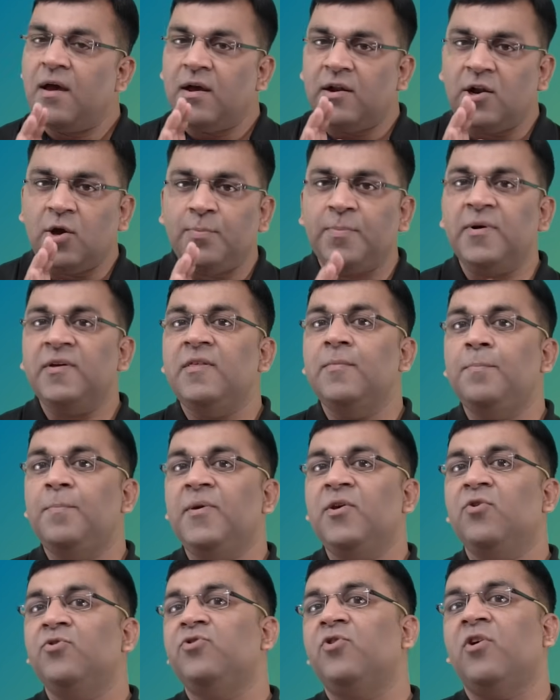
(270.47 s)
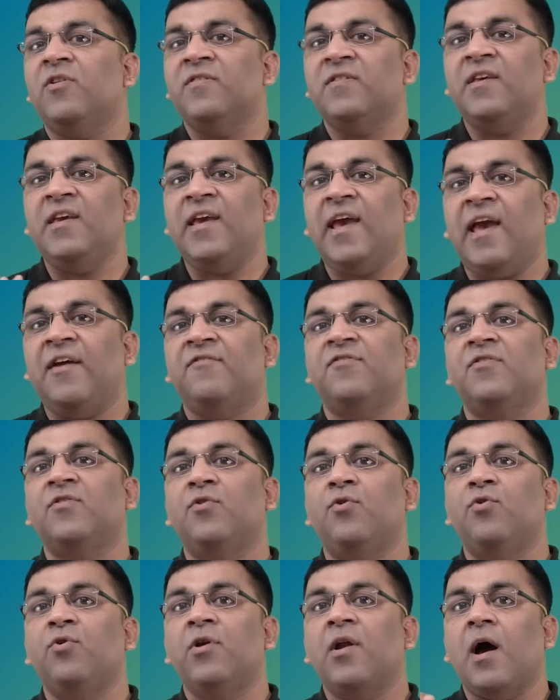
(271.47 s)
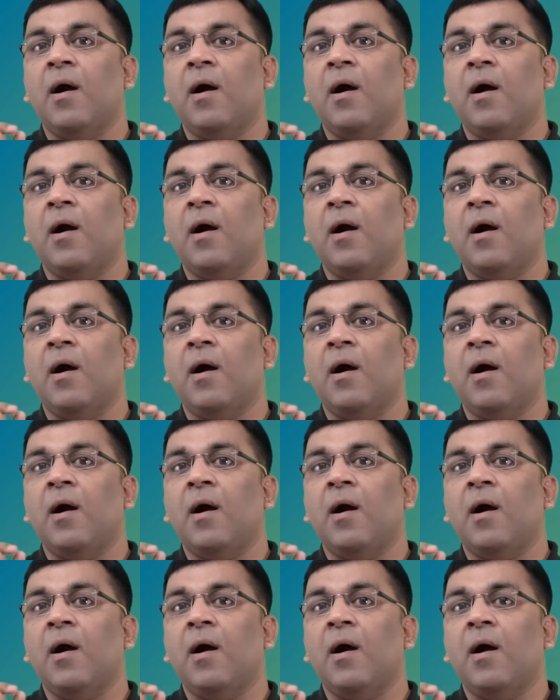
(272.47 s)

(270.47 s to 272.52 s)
Now, per the Piotroski F-score,